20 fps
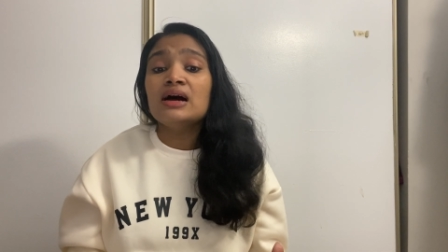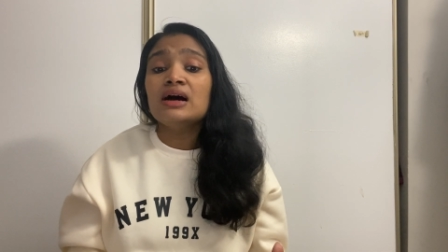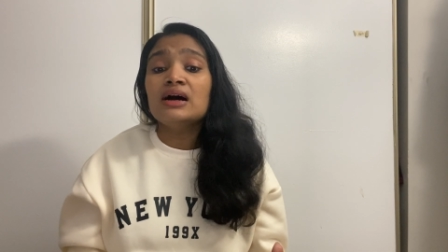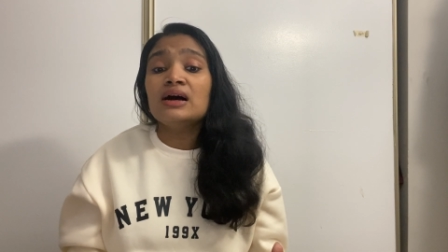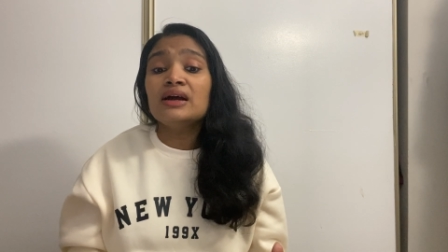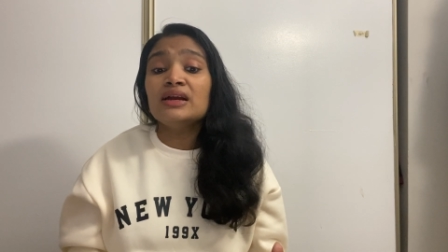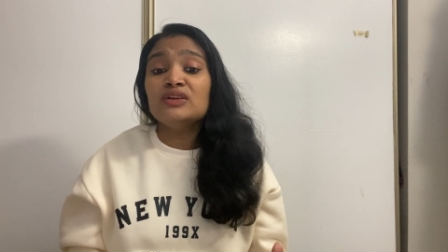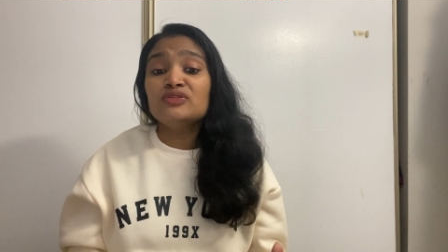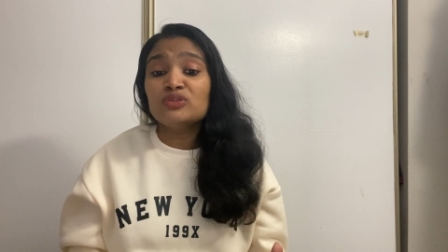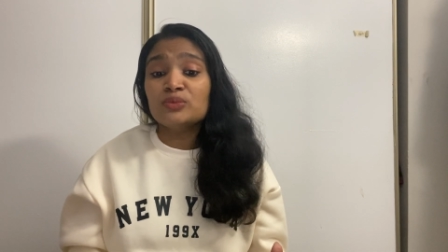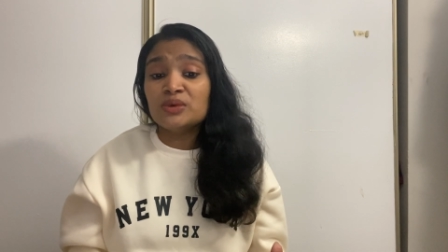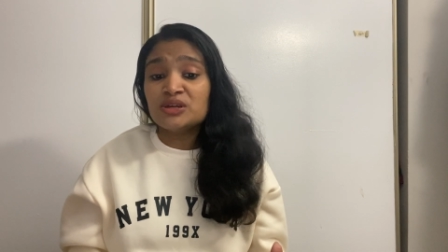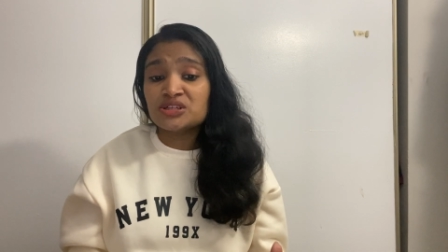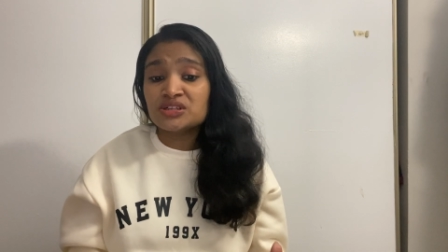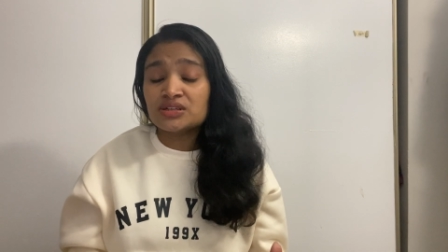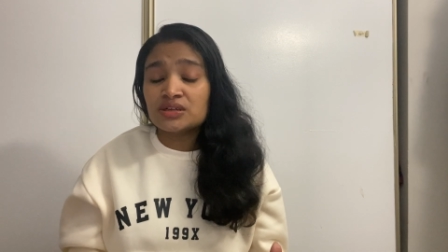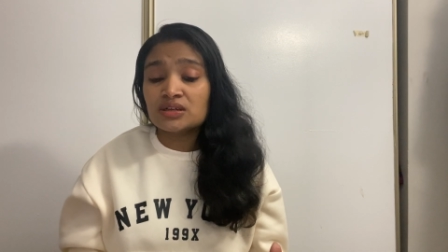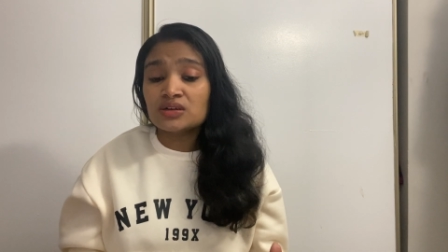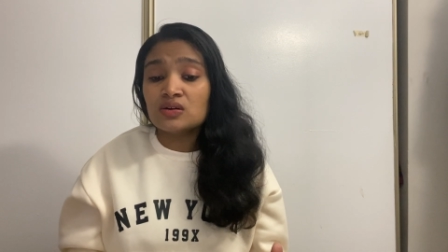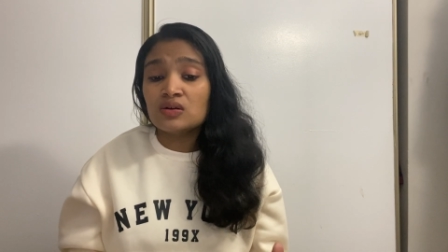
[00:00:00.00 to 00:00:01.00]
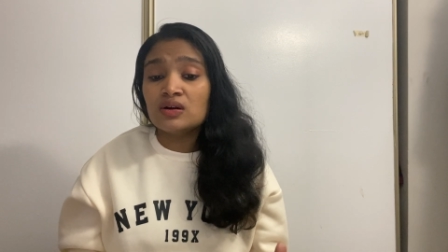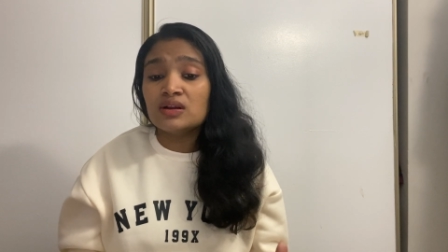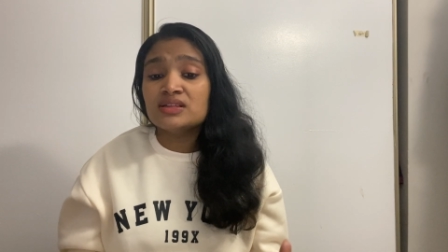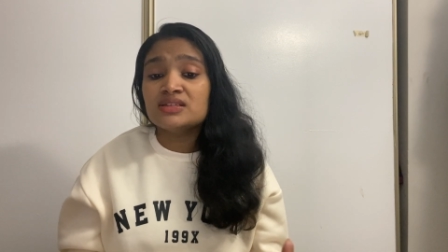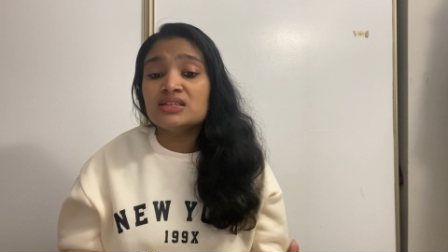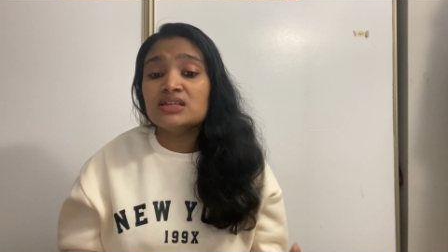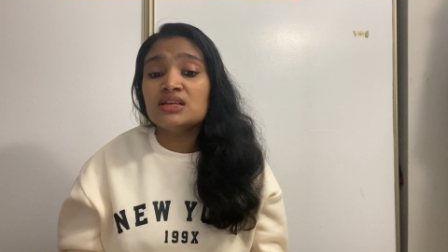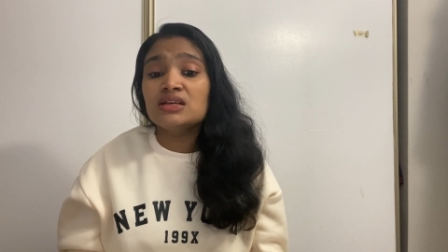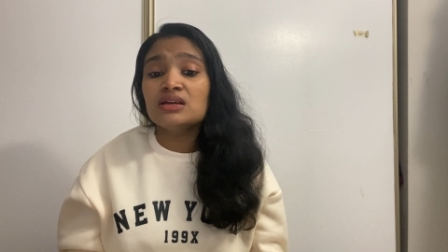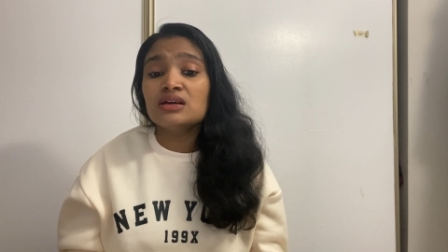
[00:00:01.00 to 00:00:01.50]
uh, information
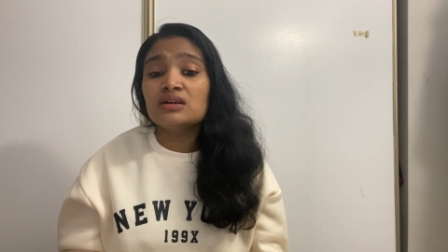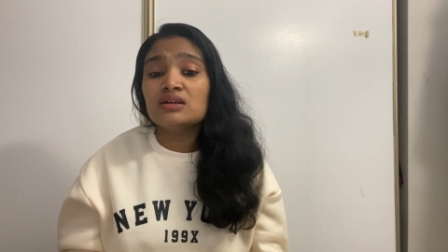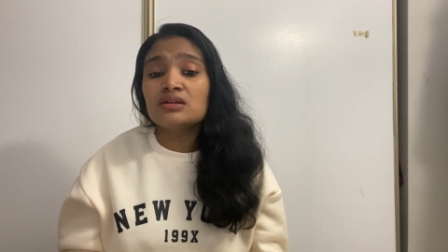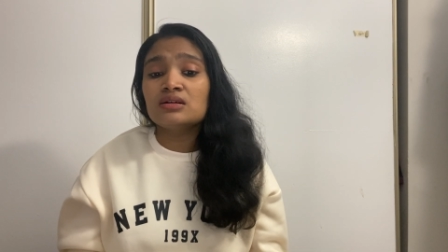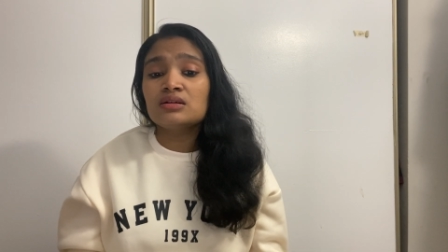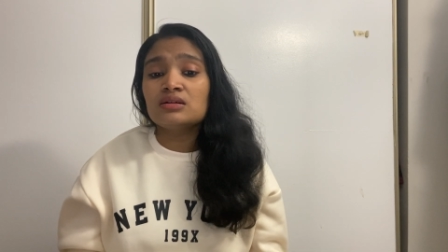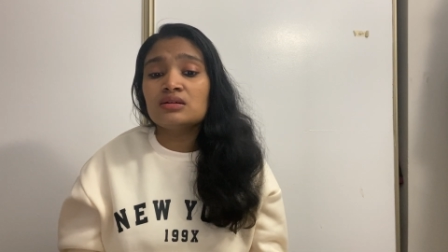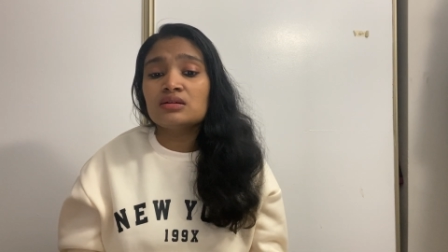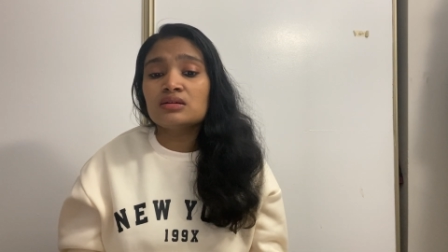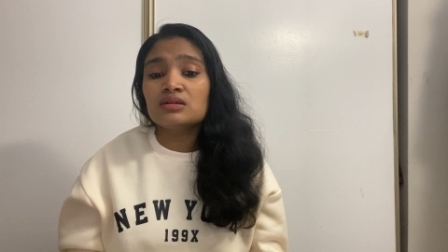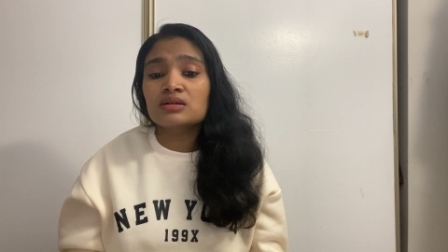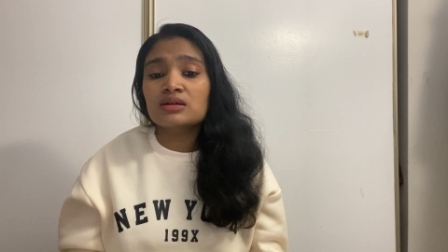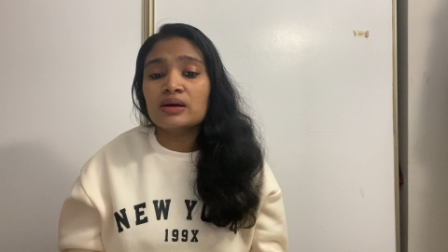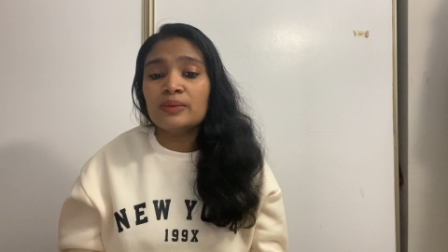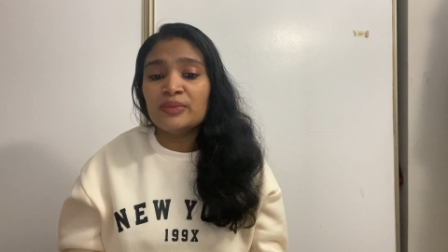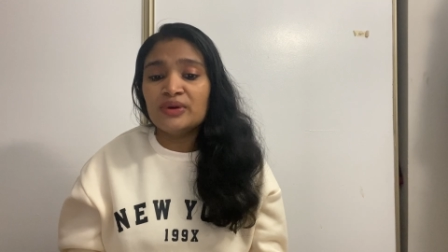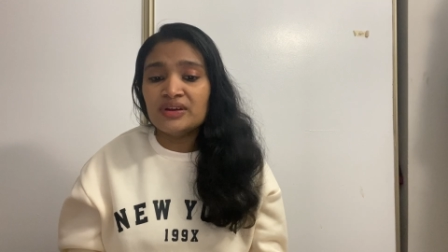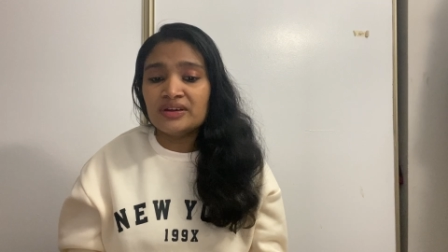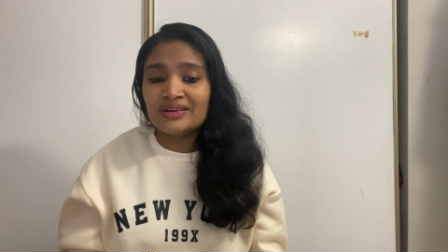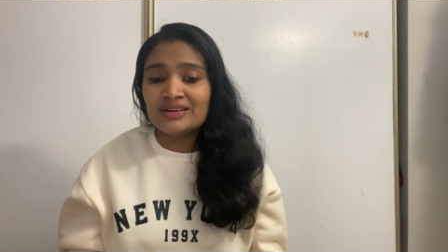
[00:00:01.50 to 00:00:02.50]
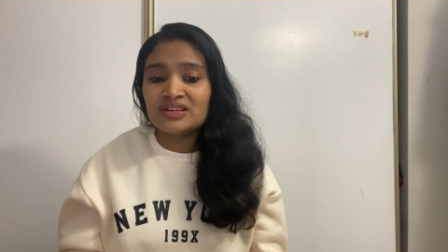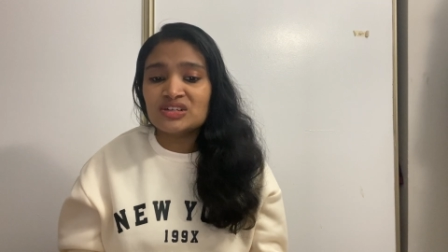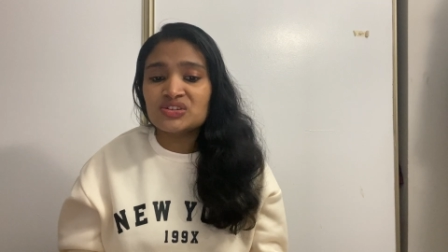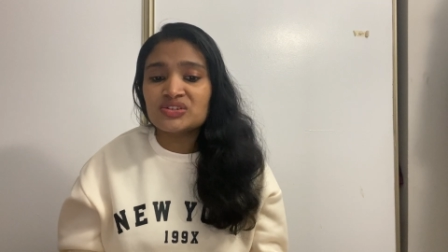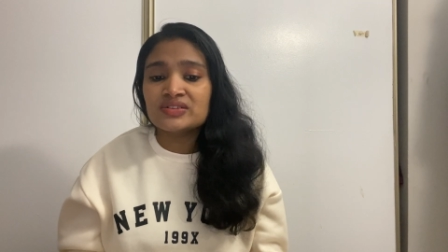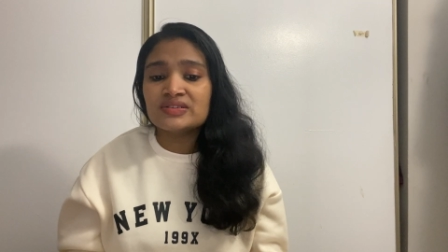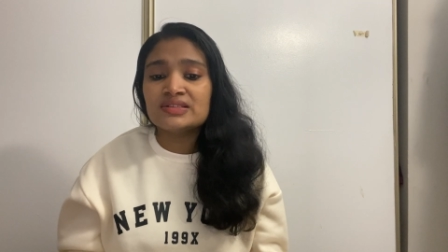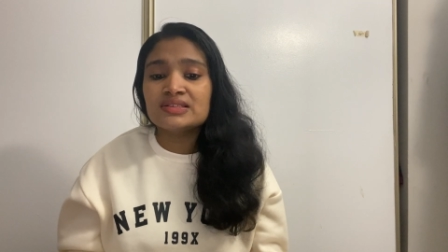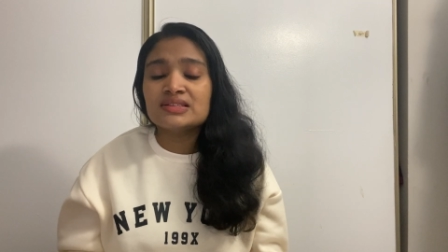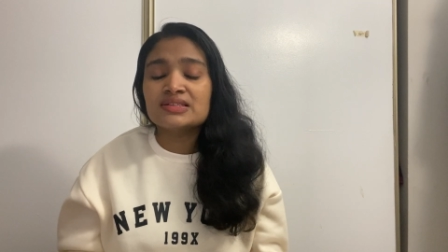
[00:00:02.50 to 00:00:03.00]
technology, uh,
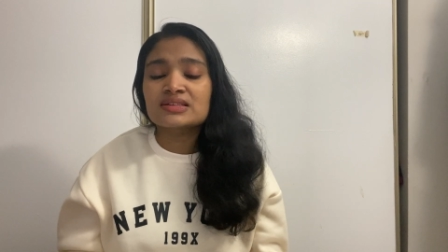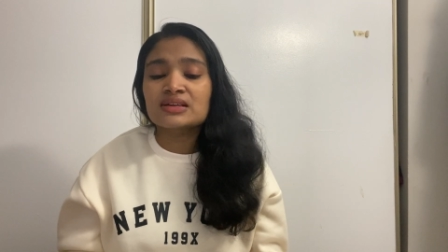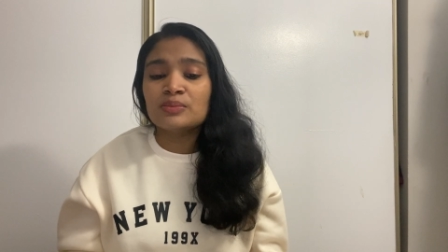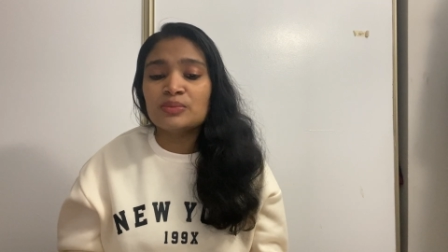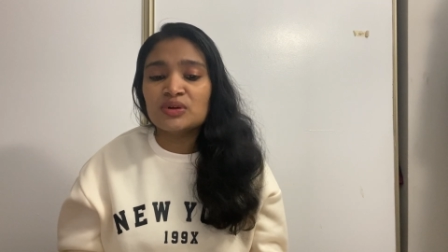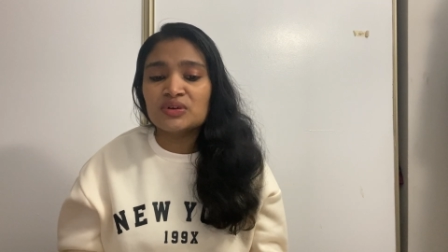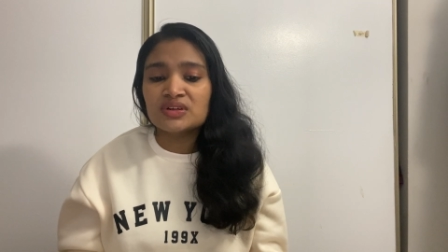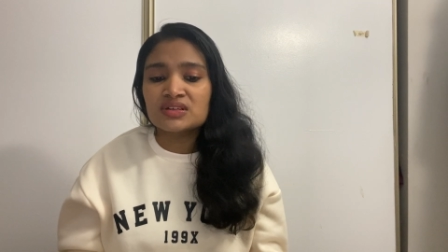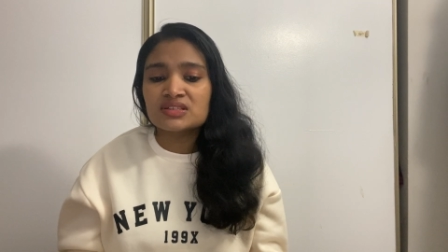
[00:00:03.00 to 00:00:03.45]
communications, computer